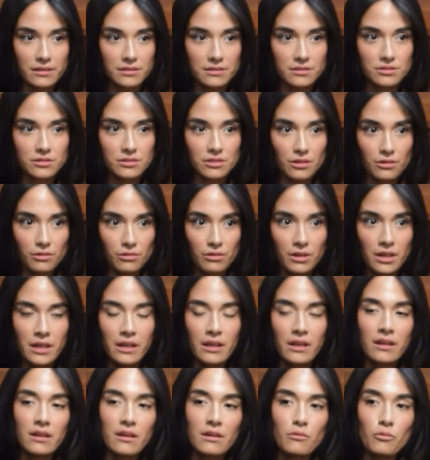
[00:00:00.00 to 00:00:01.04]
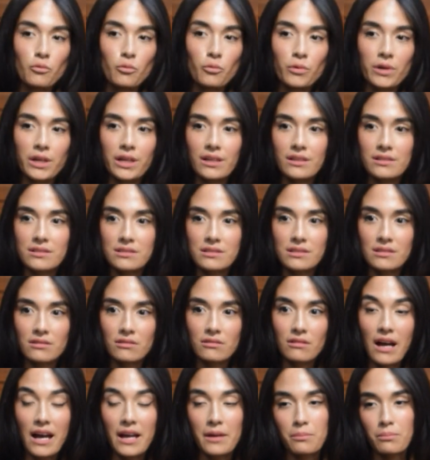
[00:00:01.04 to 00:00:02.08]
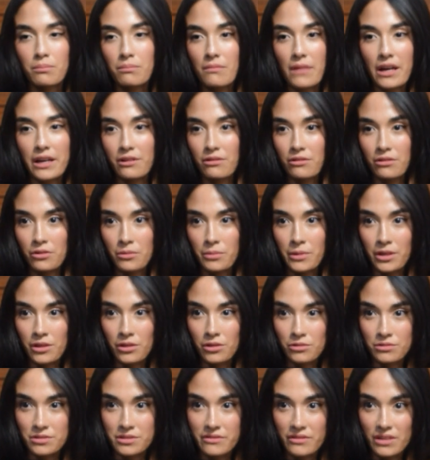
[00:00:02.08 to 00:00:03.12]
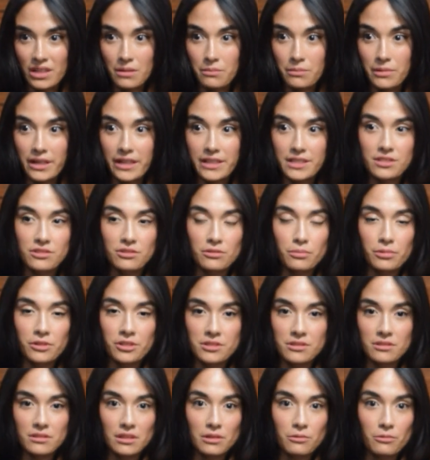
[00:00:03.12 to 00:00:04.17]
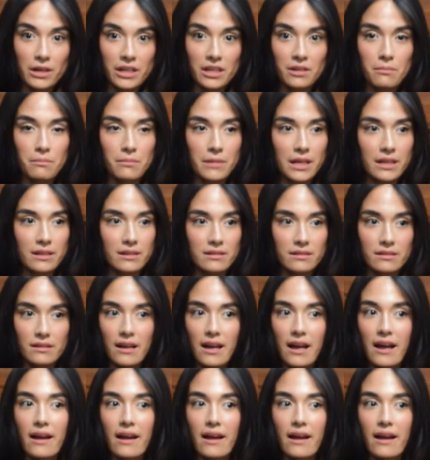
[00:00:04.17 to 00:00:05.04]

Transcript: it. So we still, I don't know about you, Savannah, but I still personally recommend